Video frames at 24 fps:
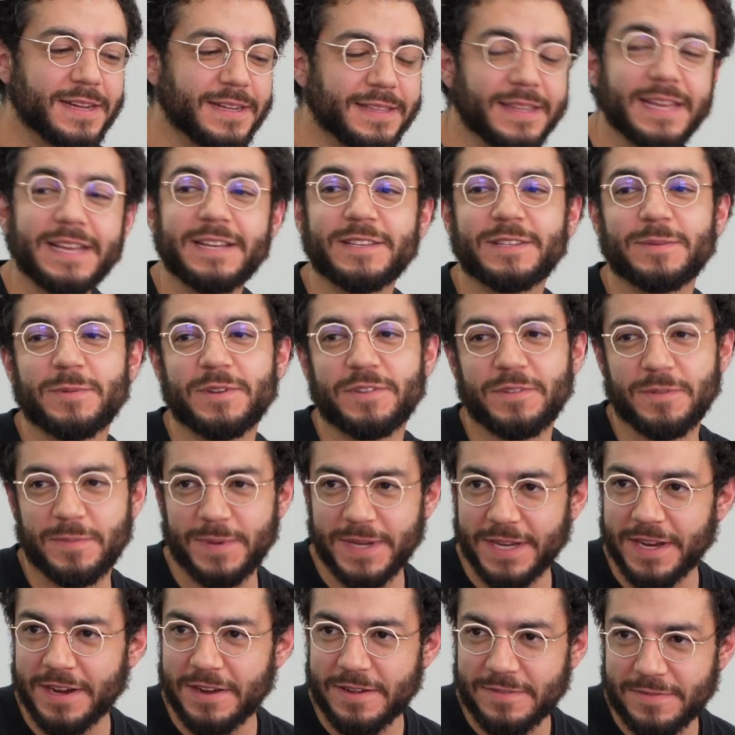Thank you so much for
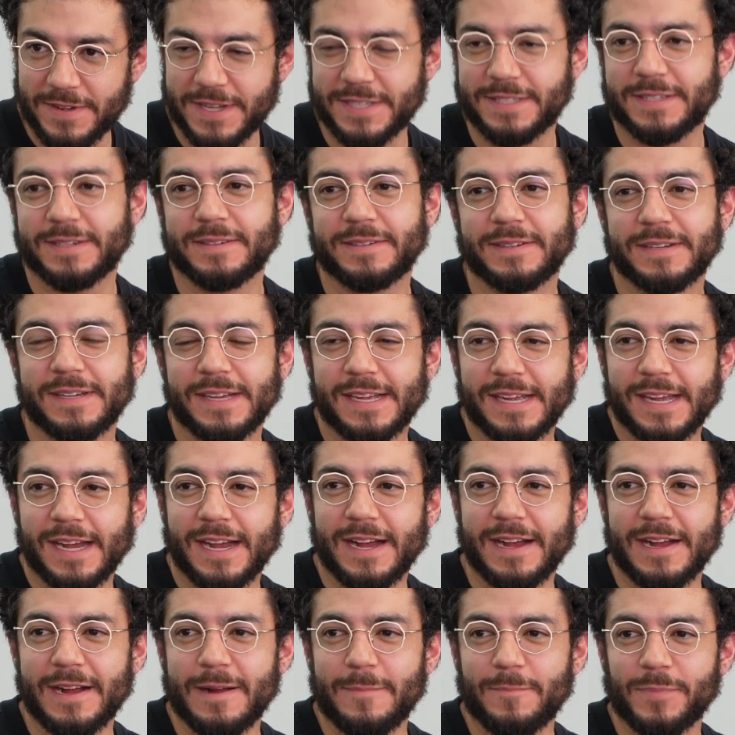being here, Alfonso.
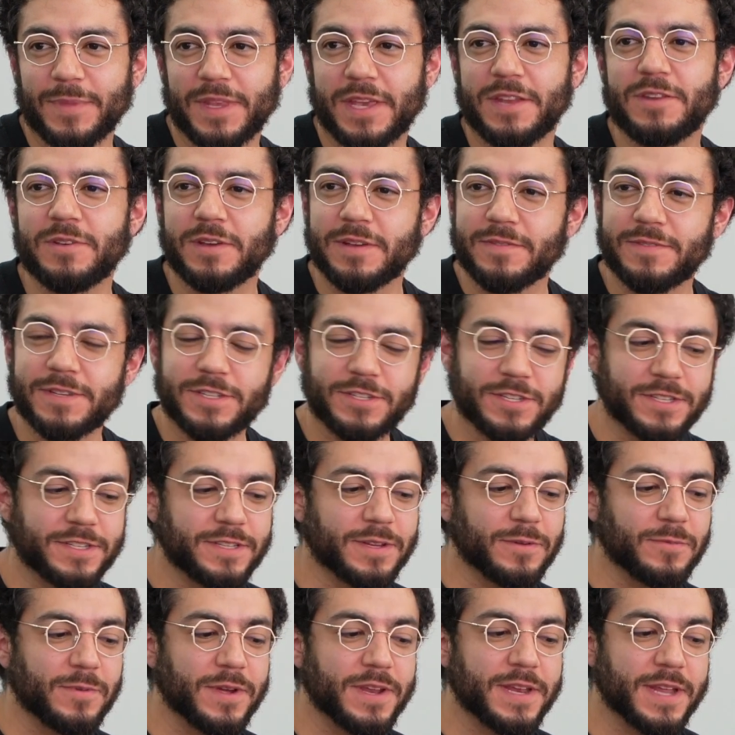Can you give us
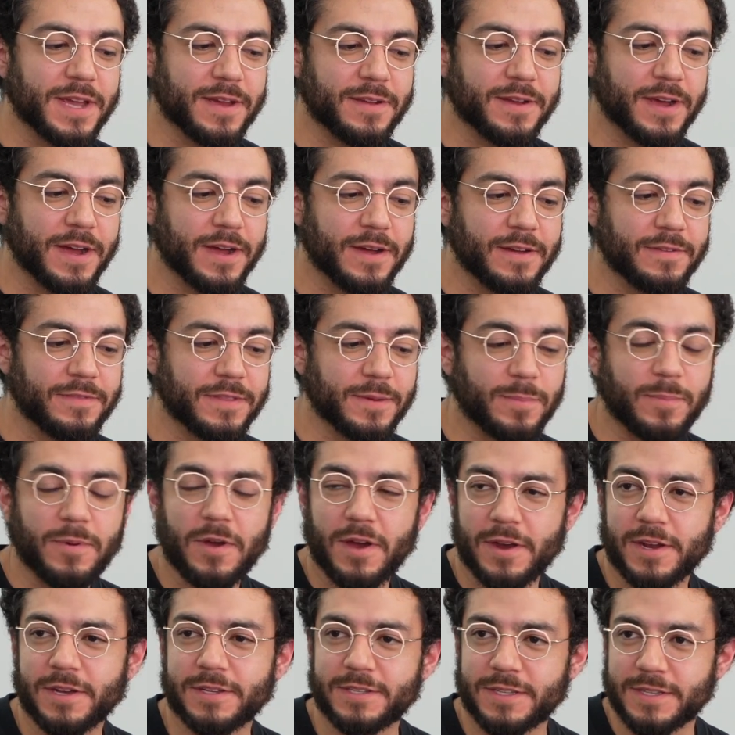just a rundown of the
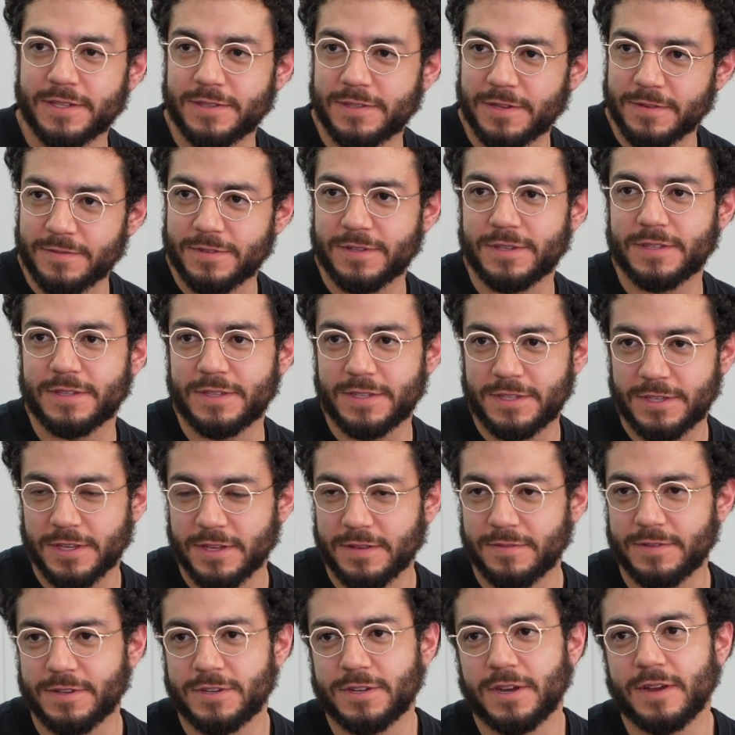products and services that
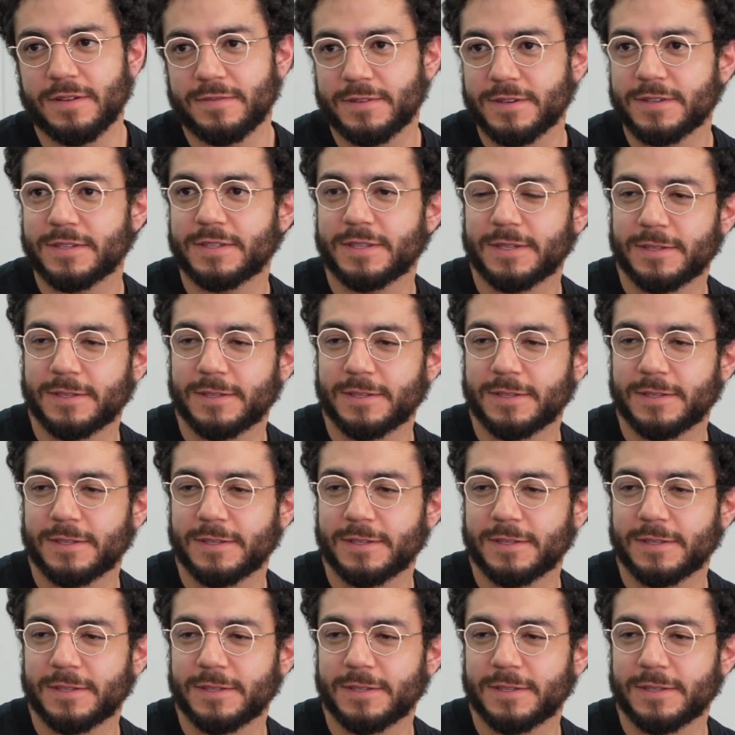Jellyfish offers?